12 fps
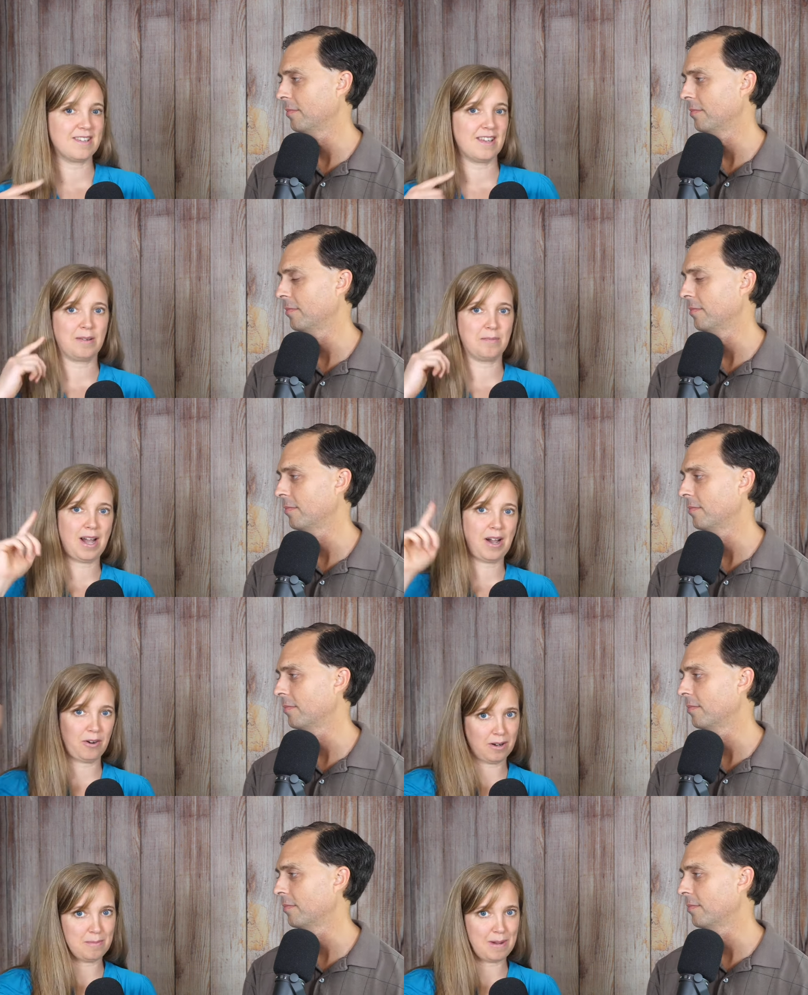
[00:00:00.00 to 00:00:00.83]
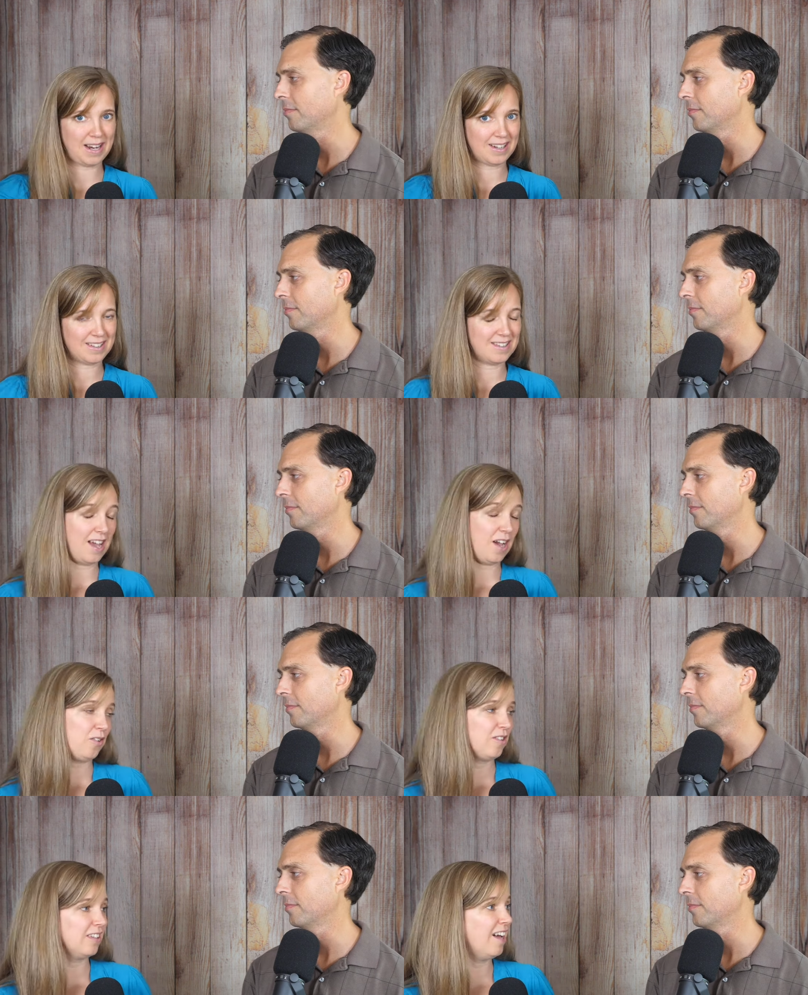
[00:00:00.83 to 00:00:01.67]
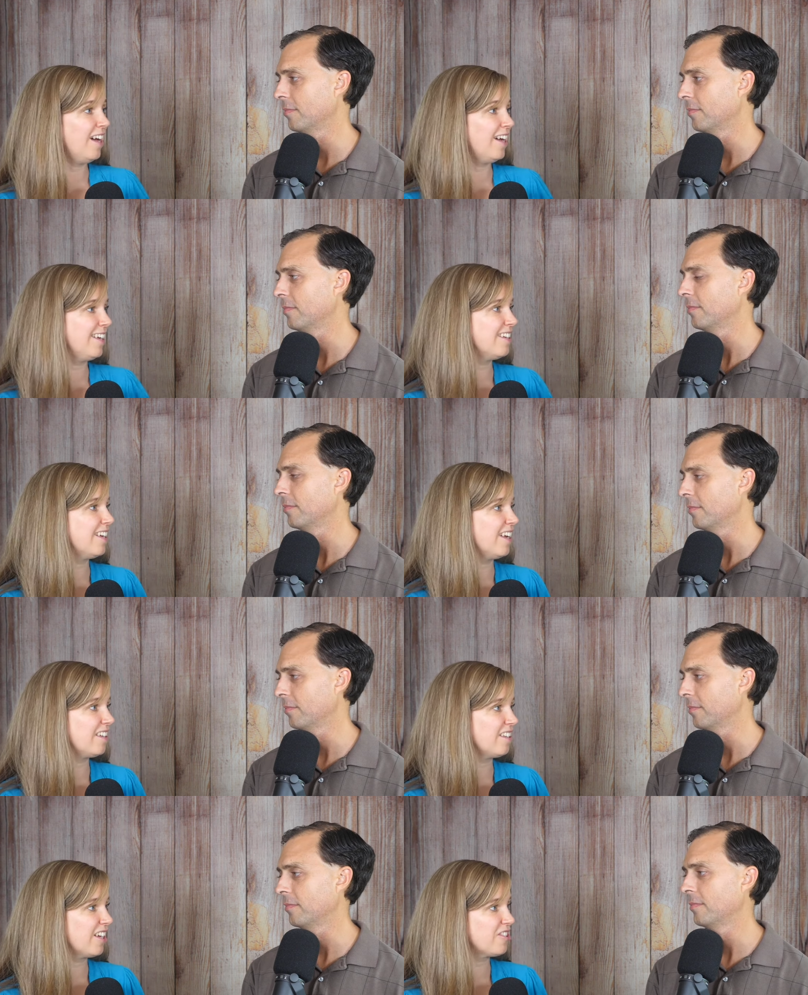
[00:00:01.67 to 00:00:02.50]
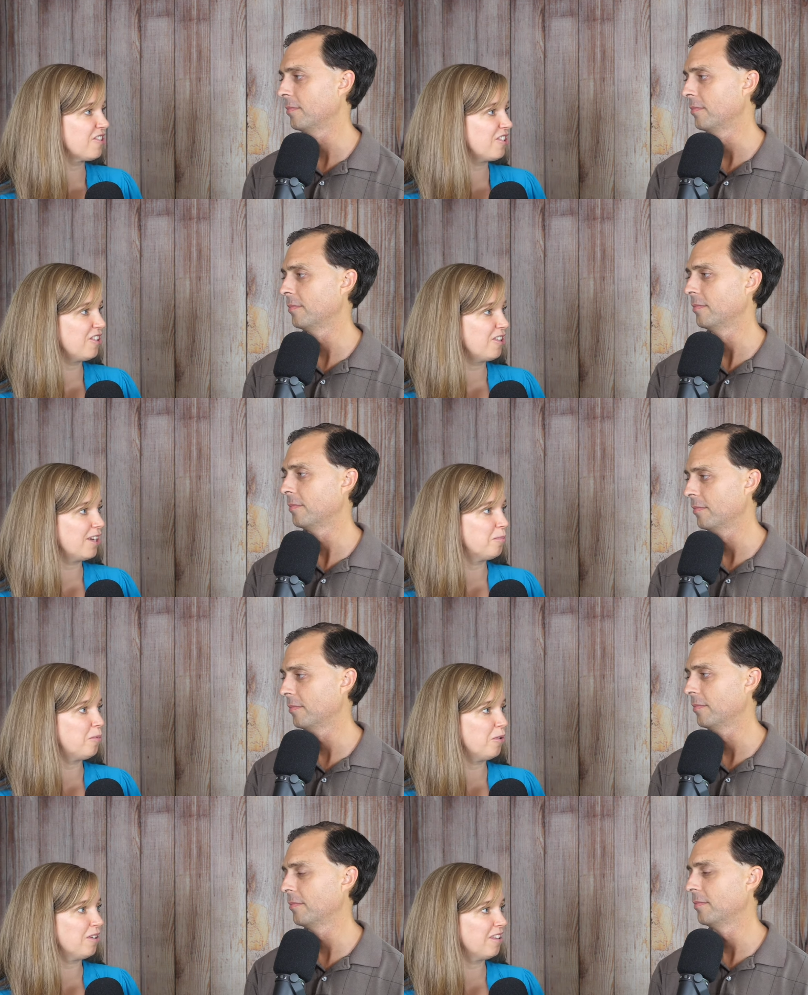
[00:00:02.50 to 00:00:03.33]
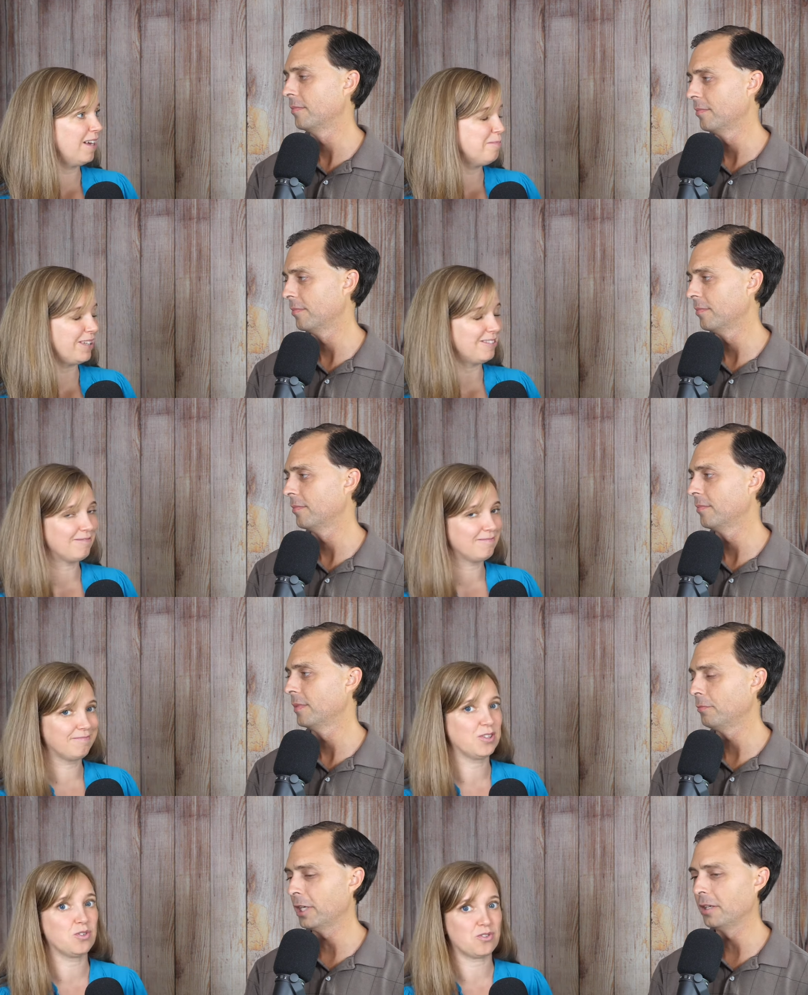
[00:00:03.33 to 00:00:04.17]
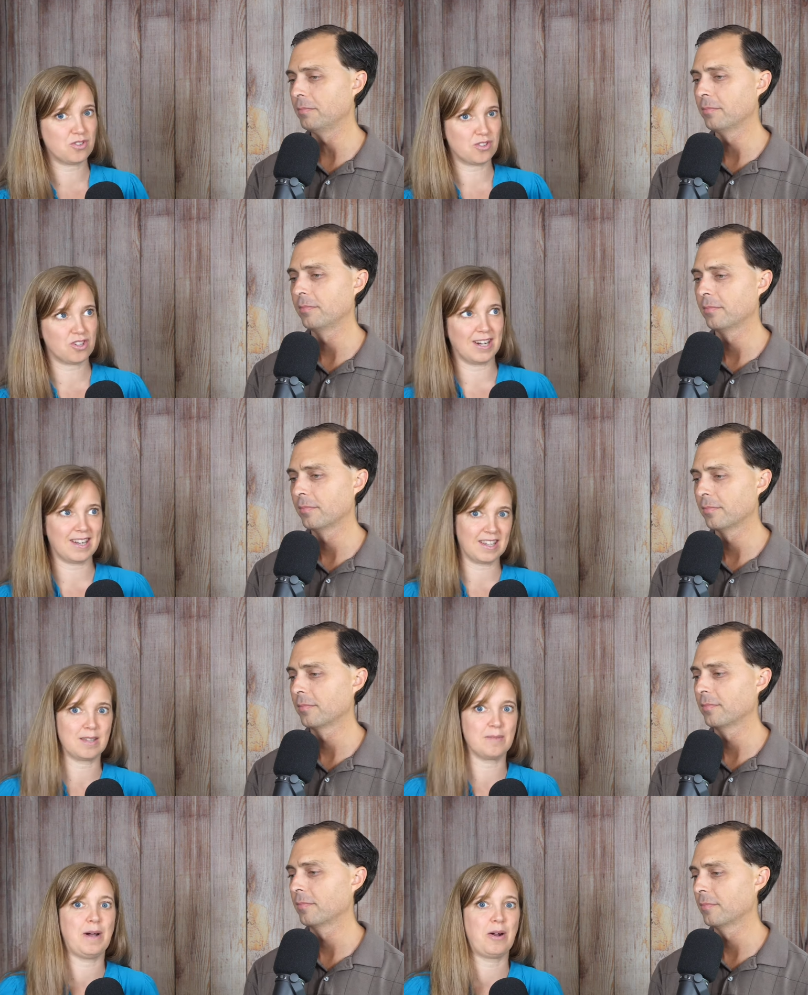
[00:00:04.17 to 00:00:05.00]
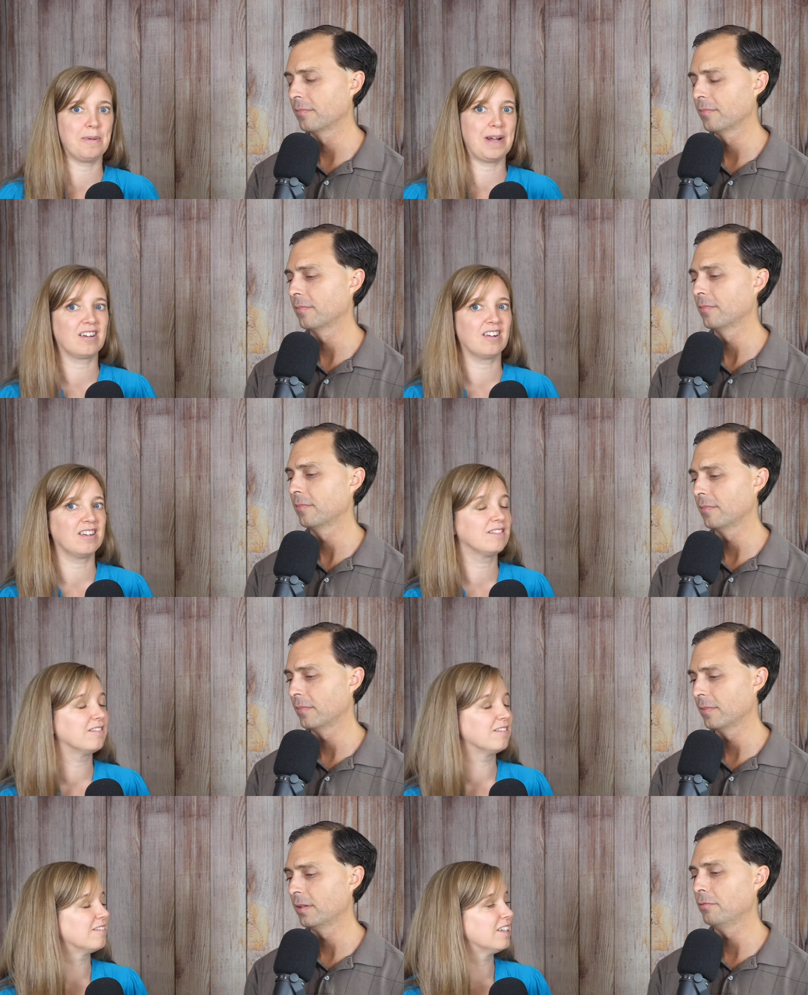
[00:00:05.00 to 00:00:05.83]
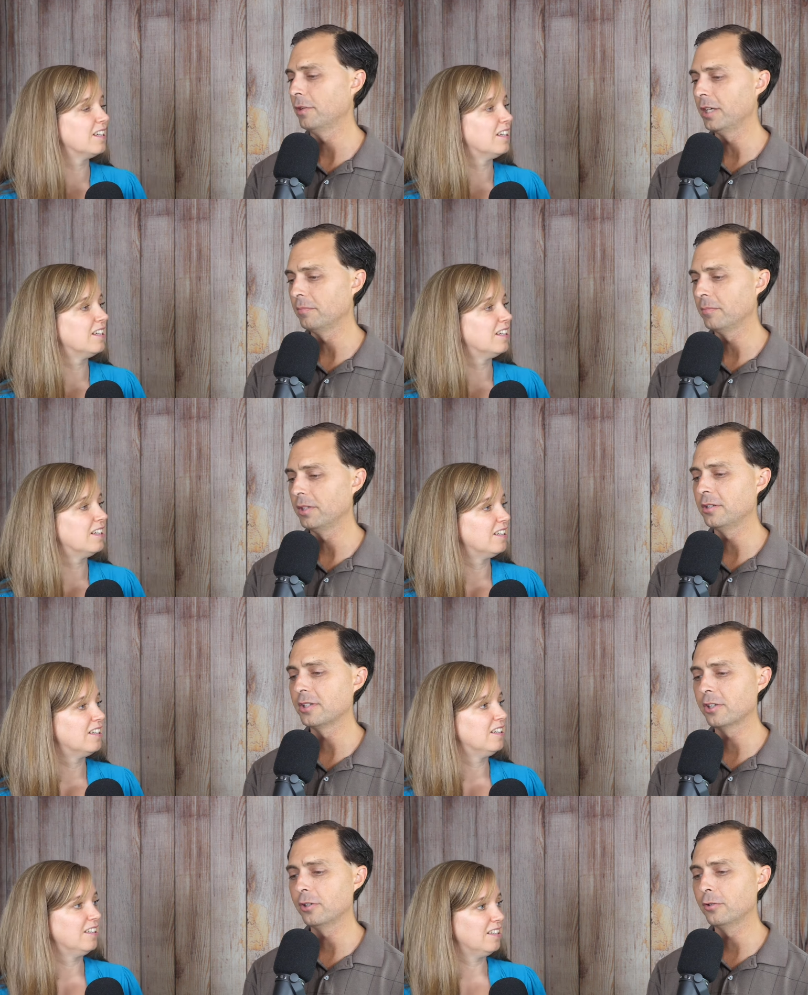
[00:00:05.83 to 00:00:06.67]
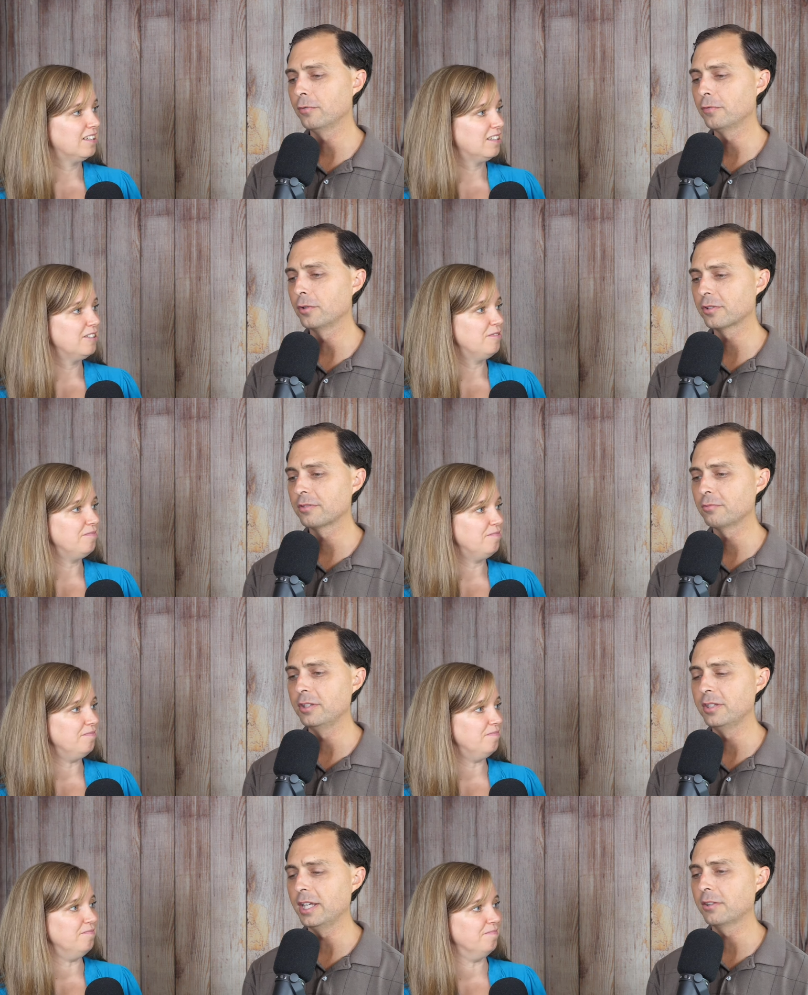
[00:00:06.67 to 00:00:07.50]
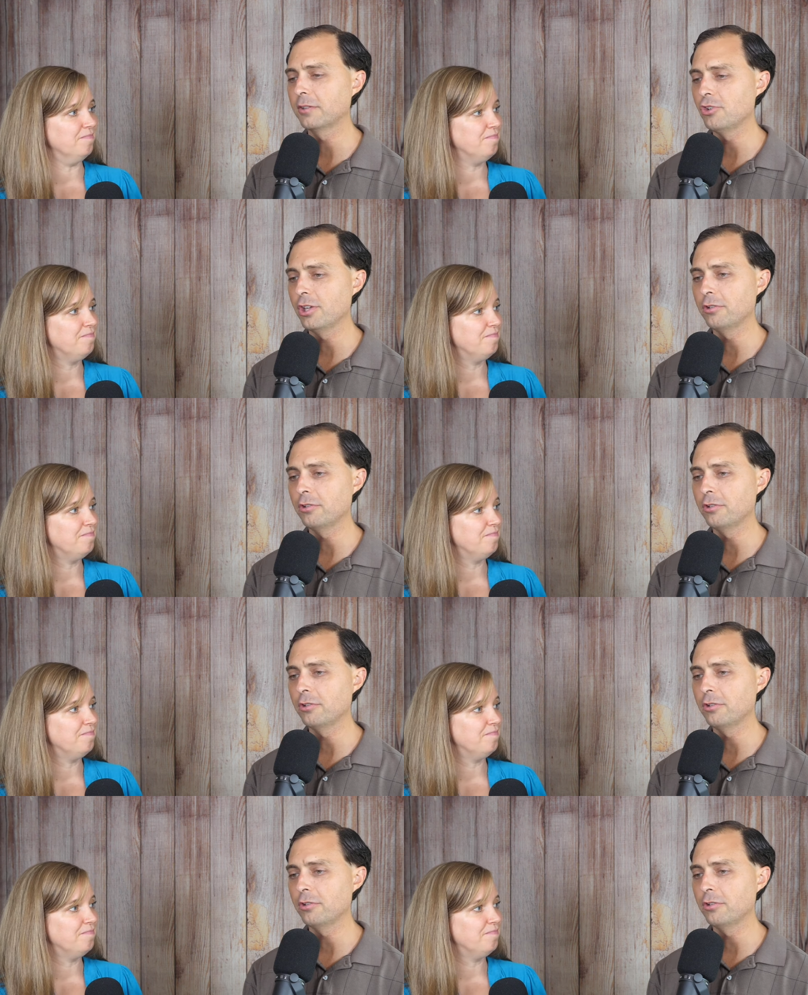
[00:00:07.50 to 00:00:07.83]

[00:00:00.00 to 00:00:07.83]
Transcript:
Speaker 1: sending power back down the line and electrocuting a poor lineman. Right. trying to get the power back on.
Speaker 2: Right. Years ago, folks would take a